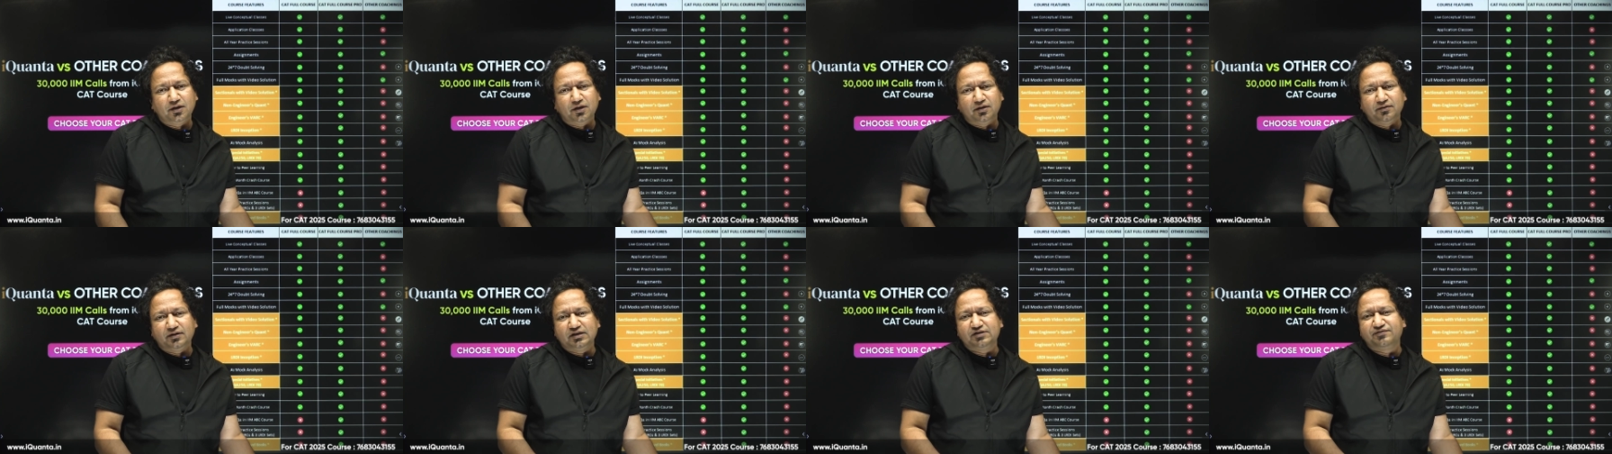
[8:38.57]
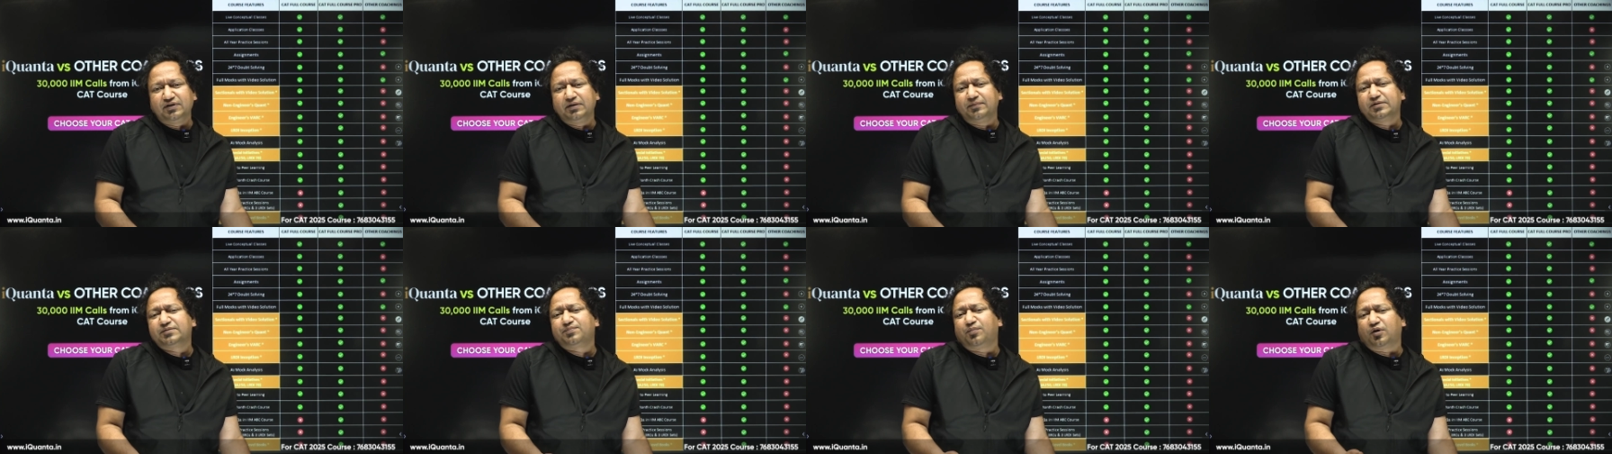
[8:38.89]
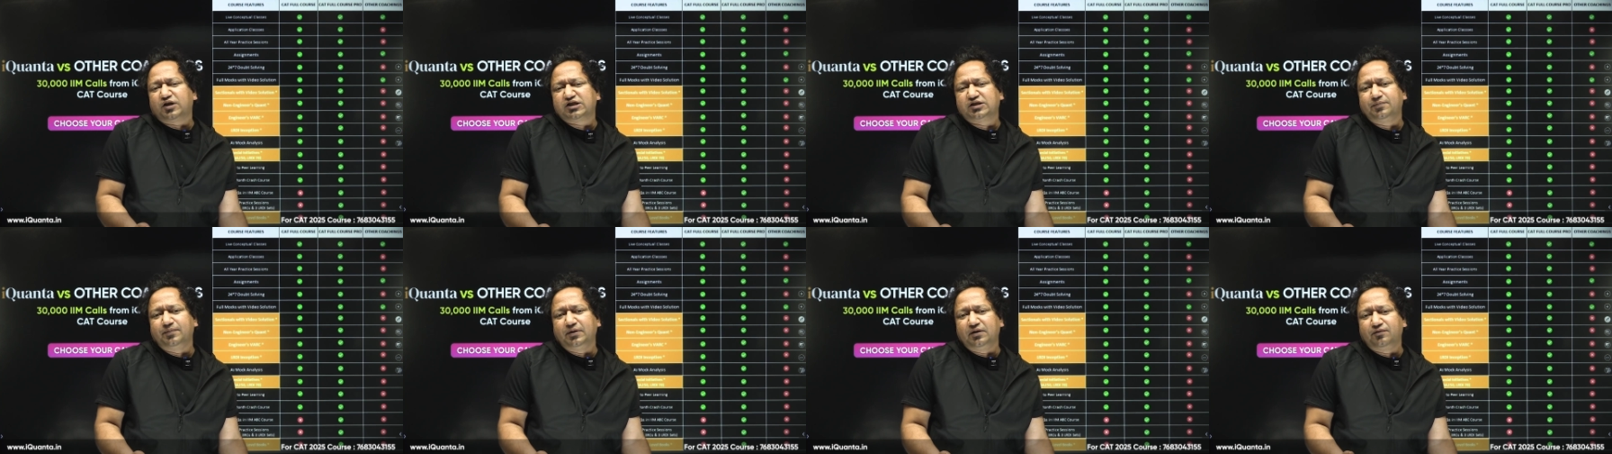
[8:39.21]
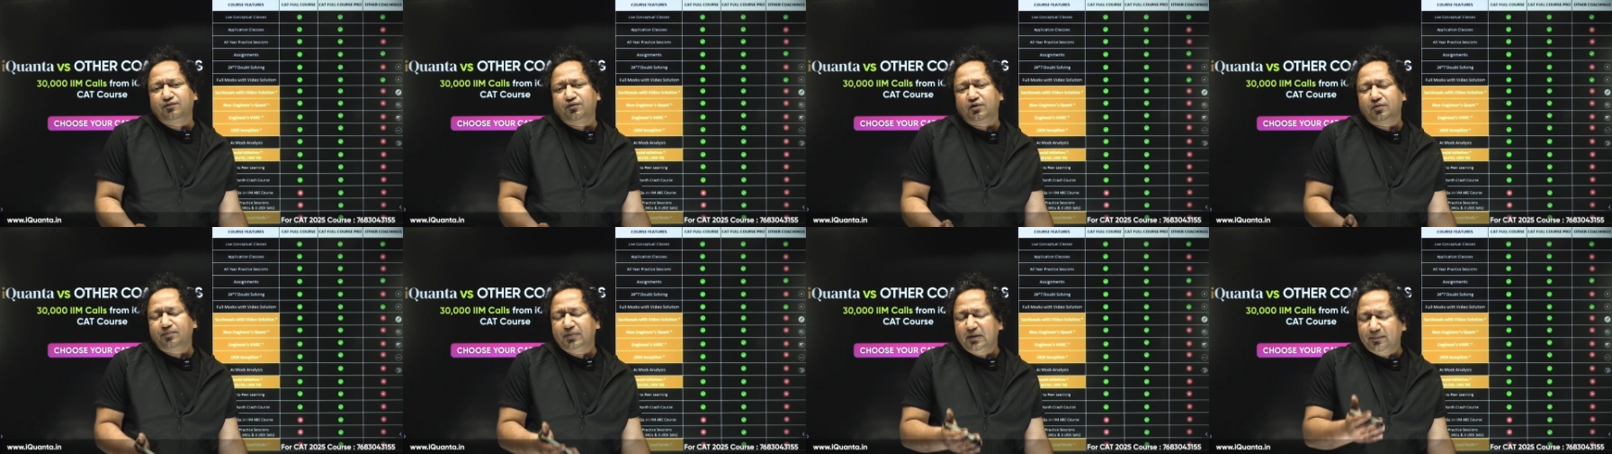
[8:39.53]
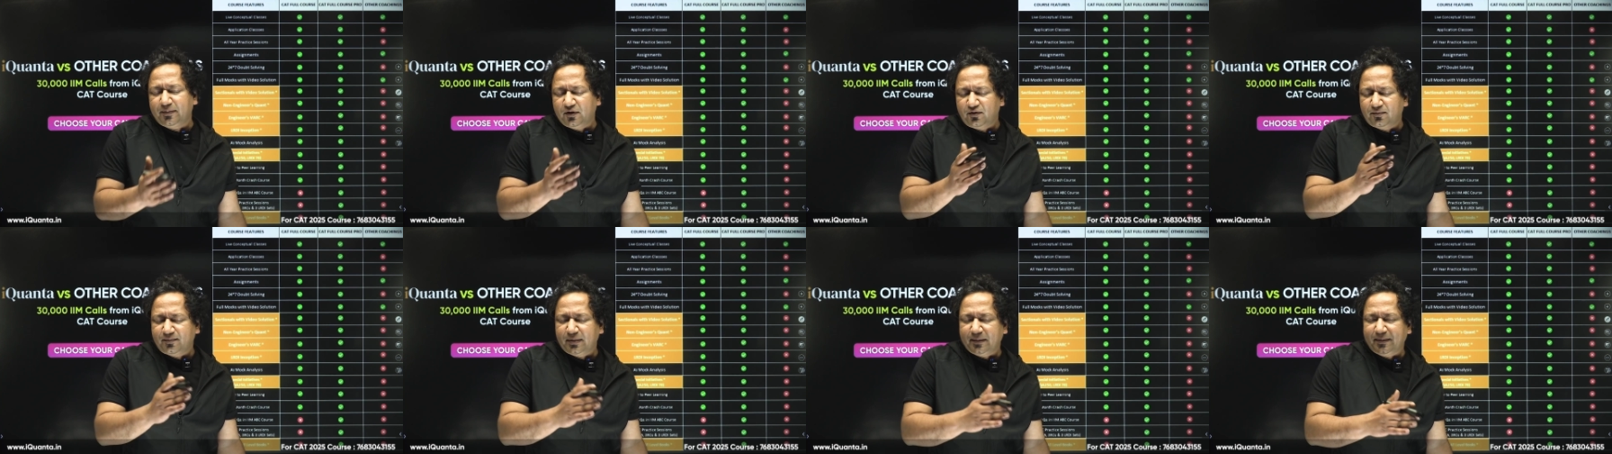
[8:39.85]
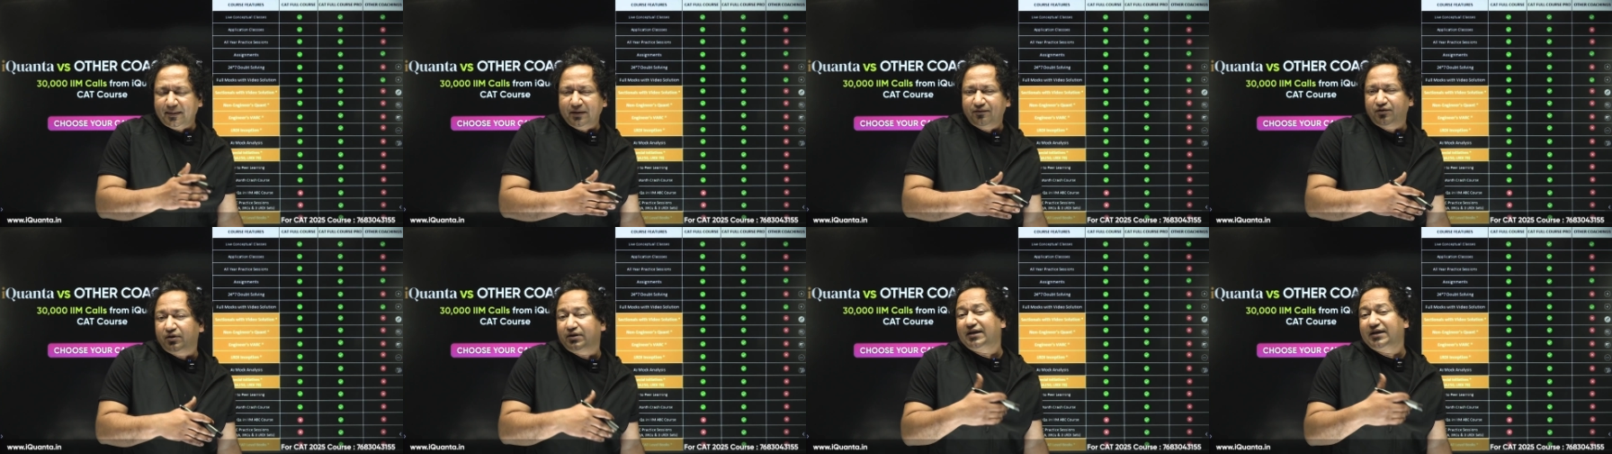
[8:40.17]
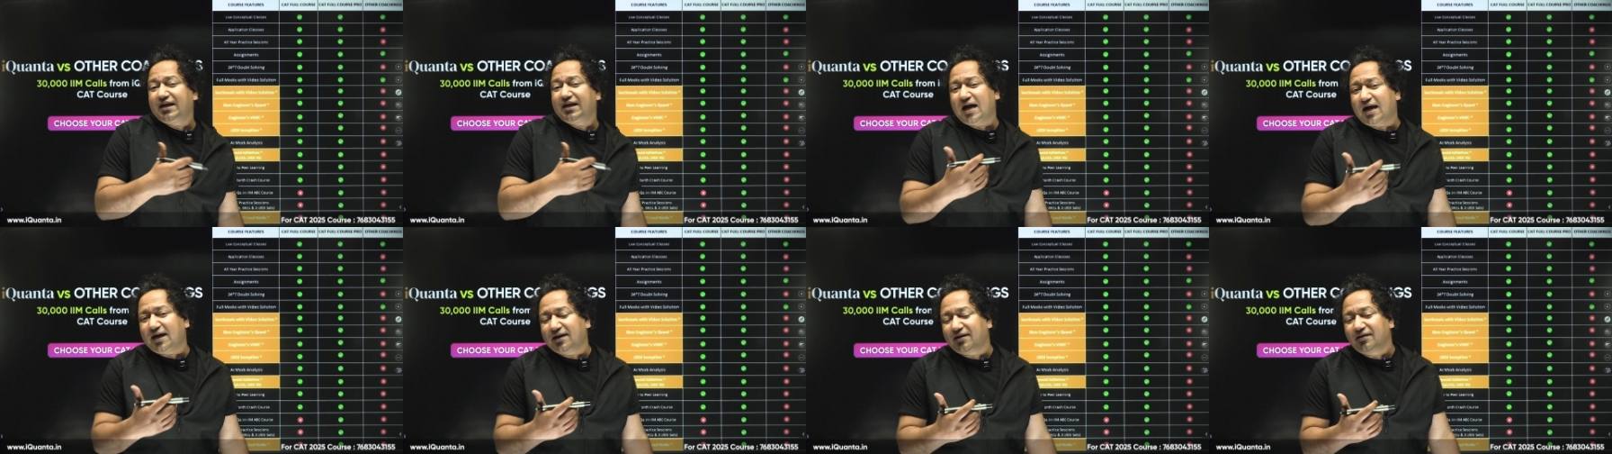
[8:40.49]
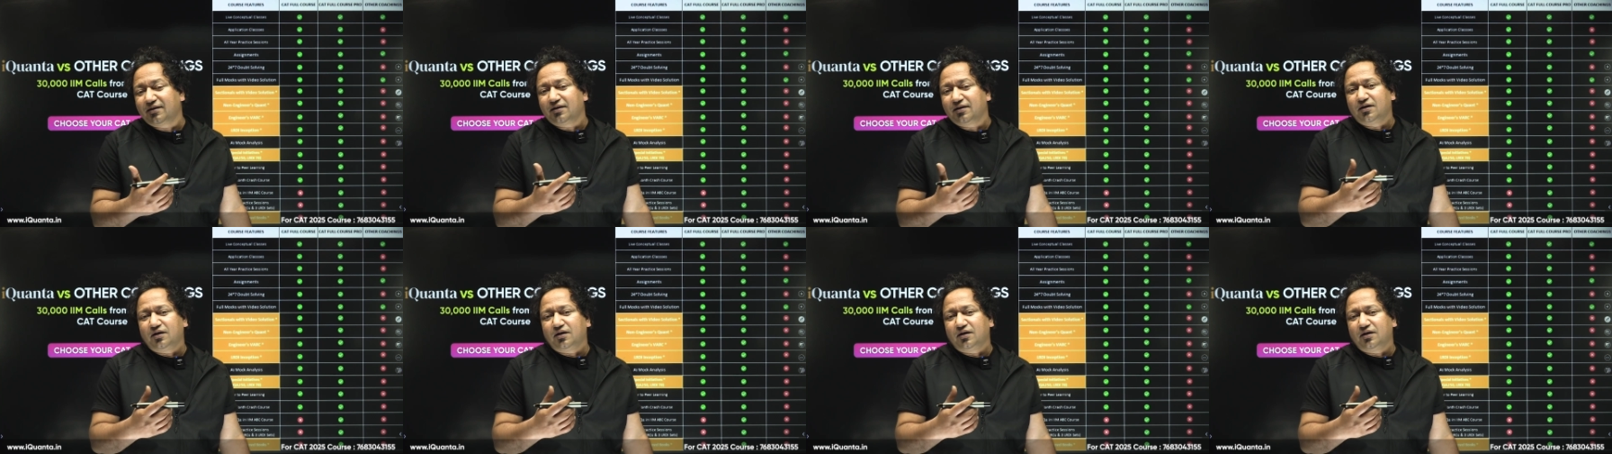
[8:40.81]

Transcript: It is very much possible for people who are preparing for CAT.